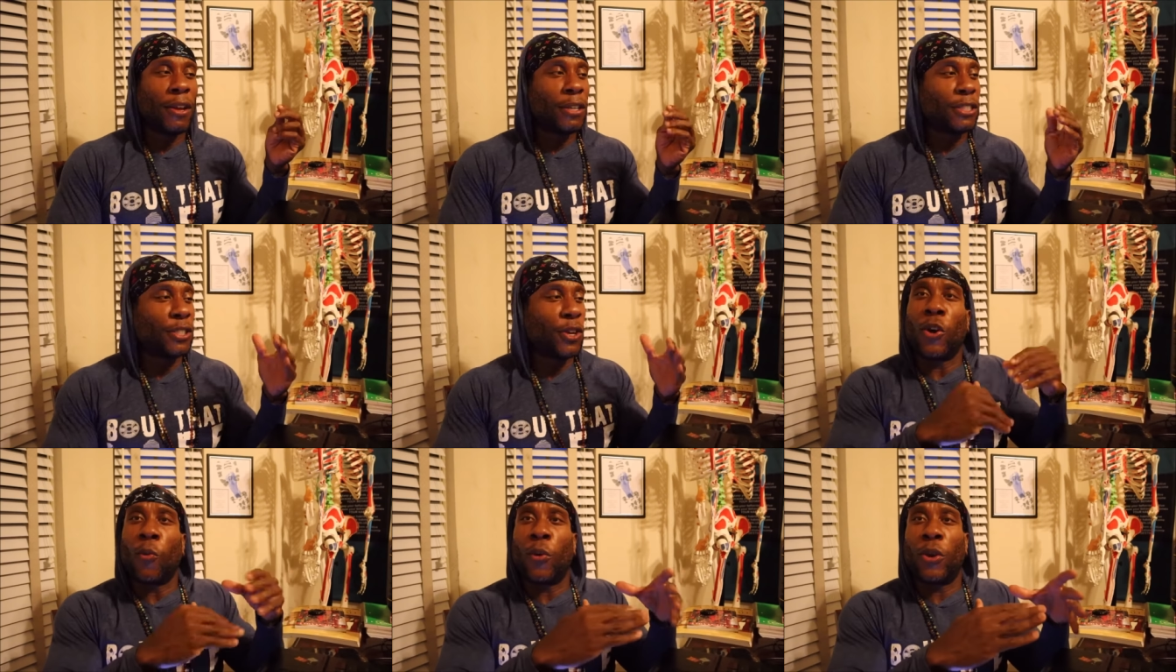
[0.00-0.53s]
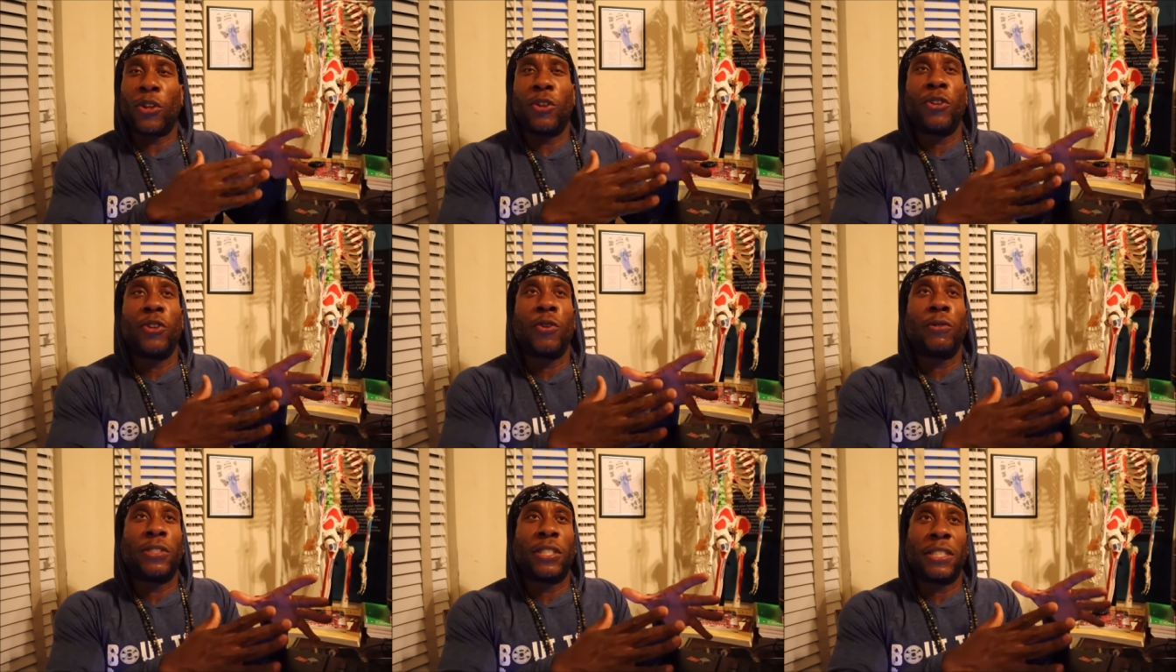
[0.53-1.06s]
So when you're
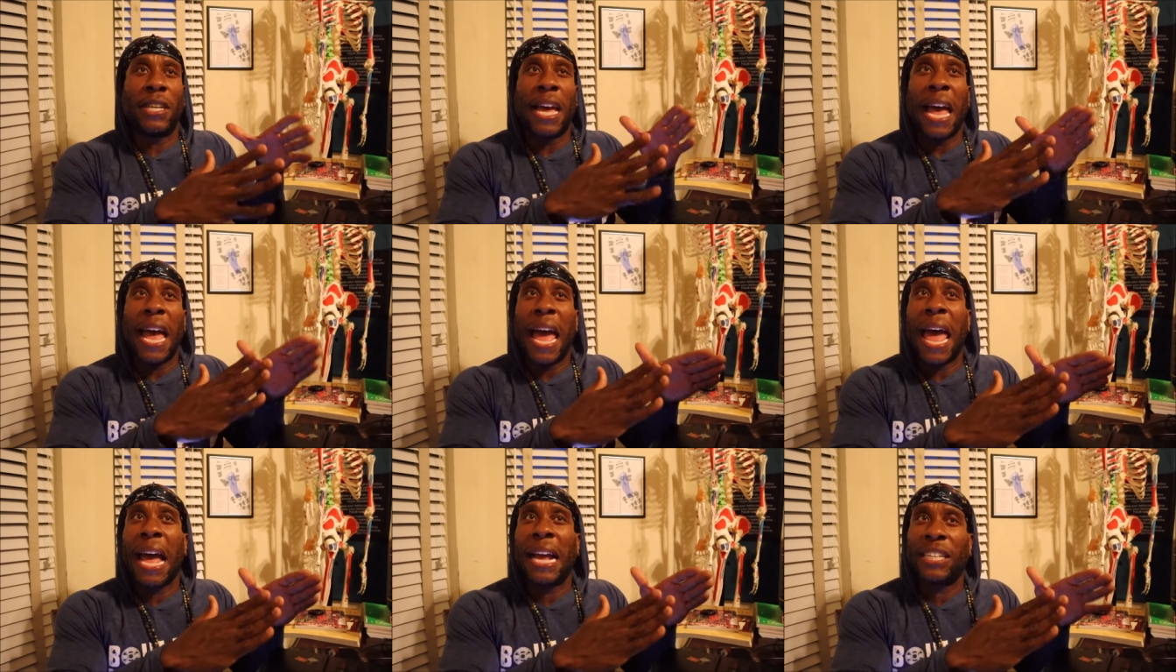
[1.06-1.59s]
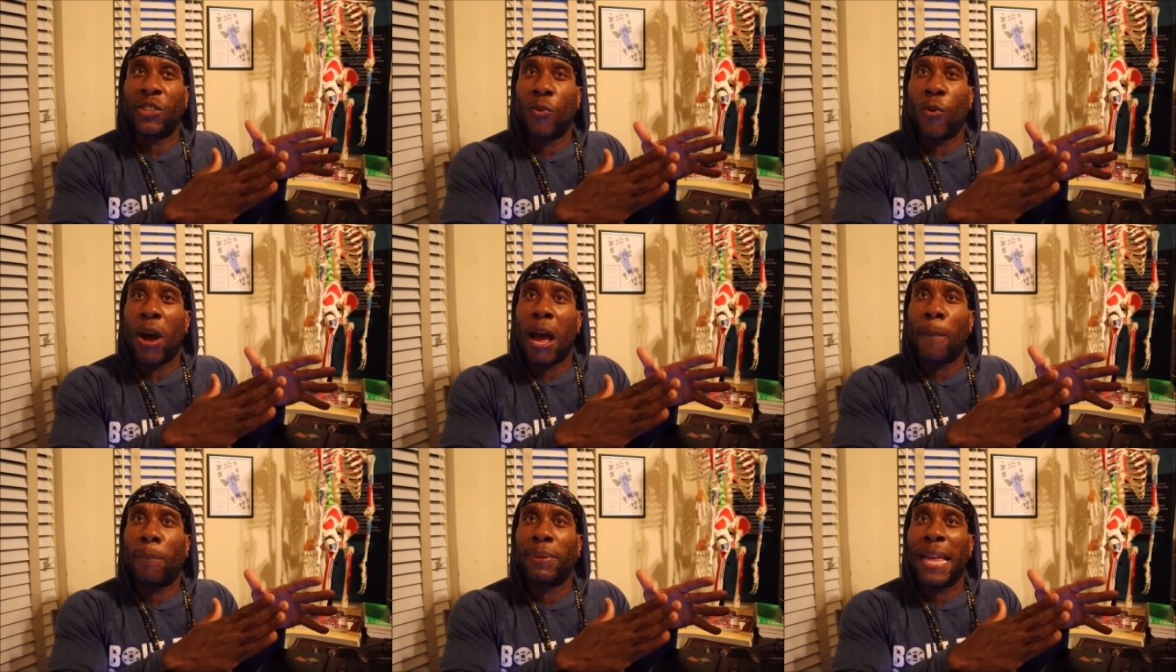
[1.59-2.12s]
using the hack
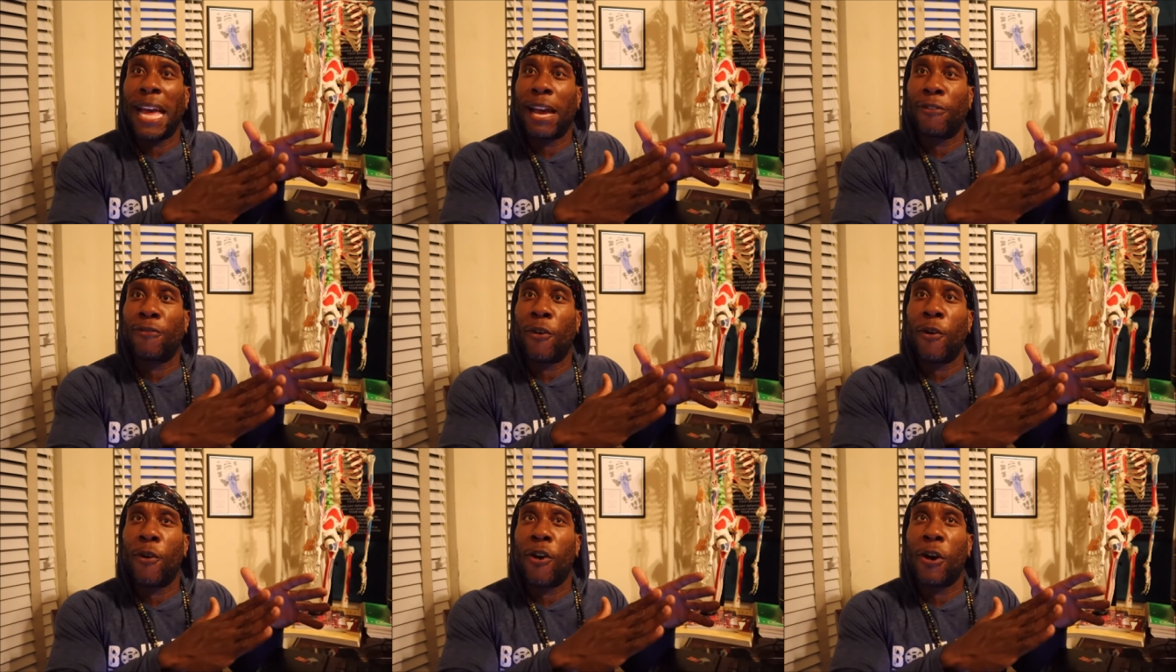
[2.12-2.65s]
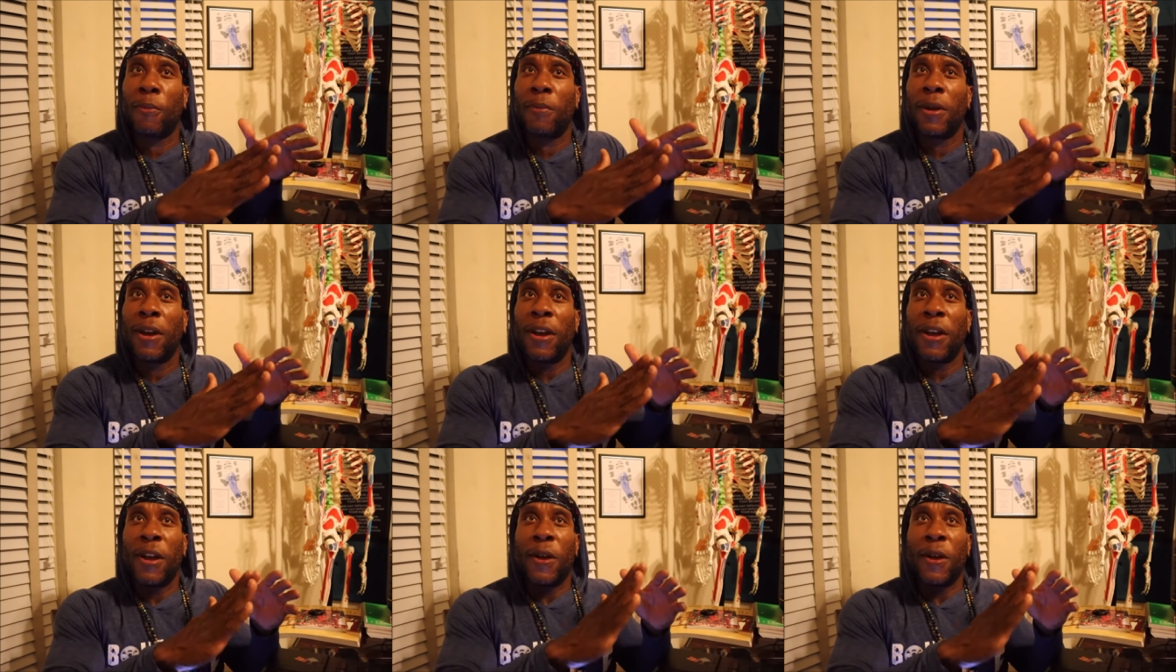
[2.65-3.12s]
squat platform,